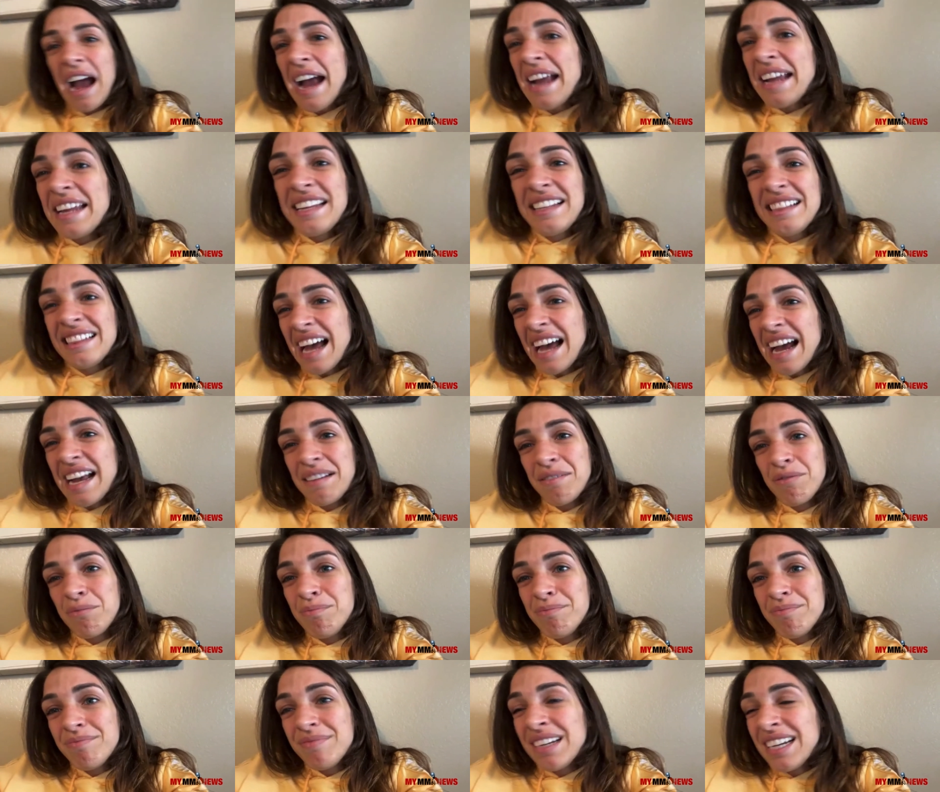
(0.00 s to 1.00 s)
i i
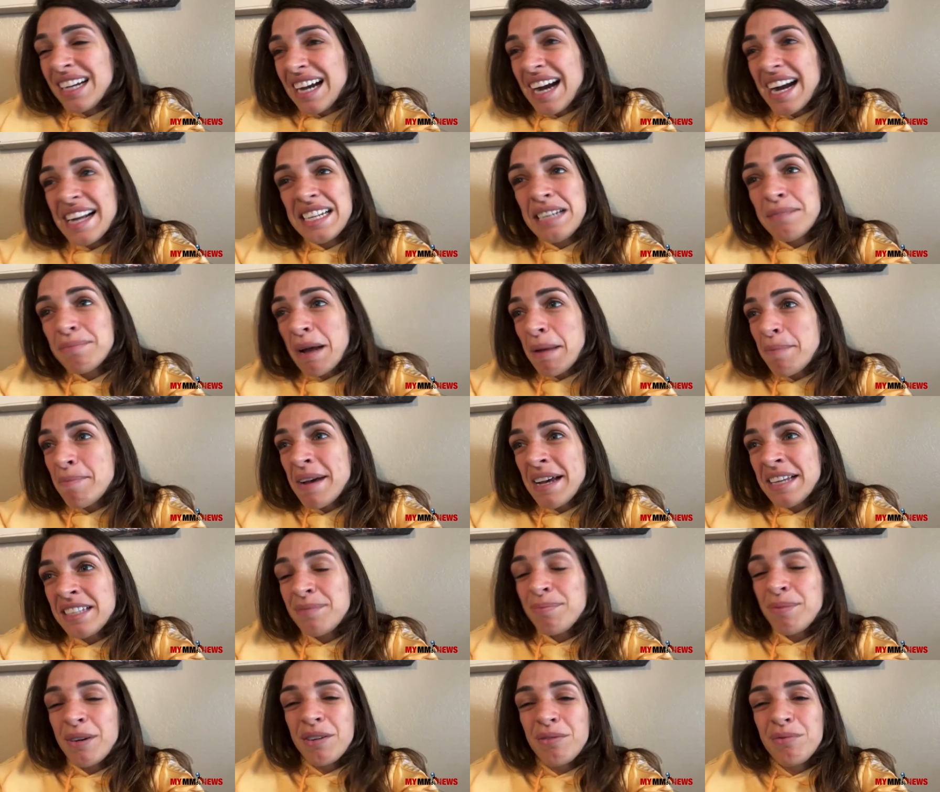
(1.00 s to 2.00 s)
i did my
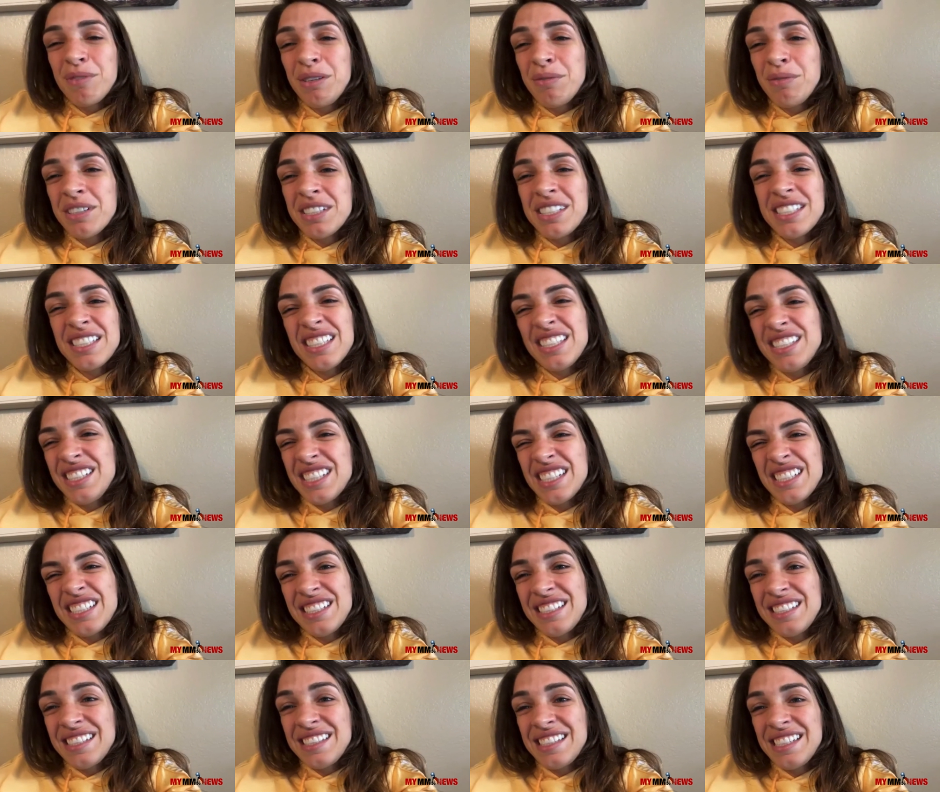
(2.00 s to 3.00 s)
best but we went to the
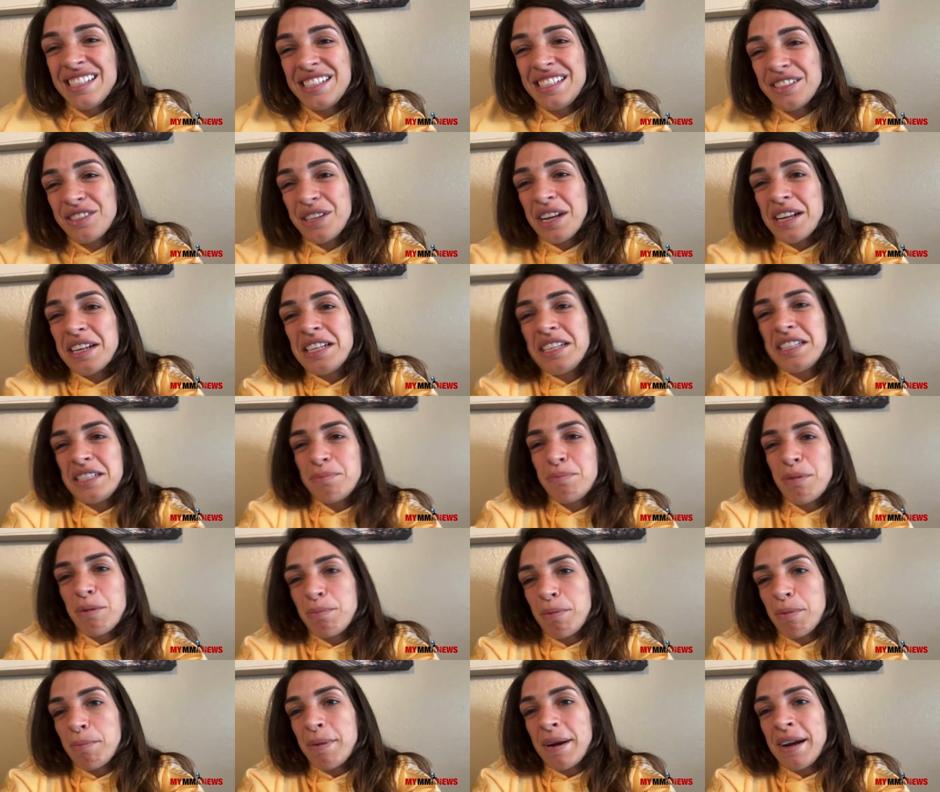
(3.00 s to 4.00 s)
judge's decision so i need to be
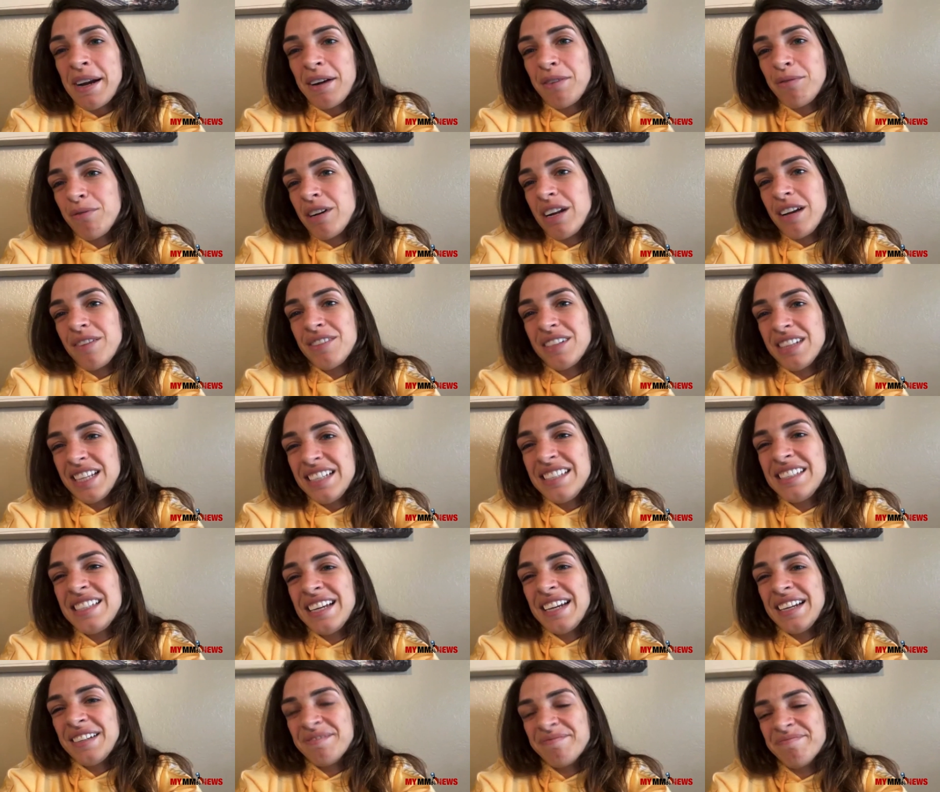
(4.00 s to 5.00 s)
prepared whatever they
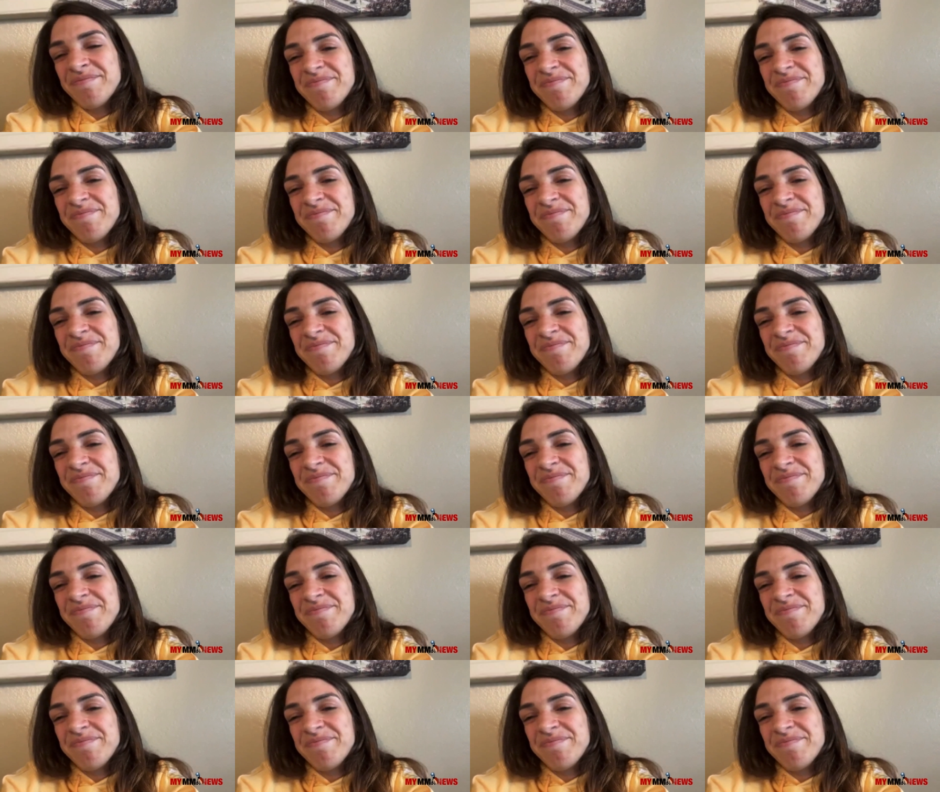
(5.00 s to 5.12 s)
say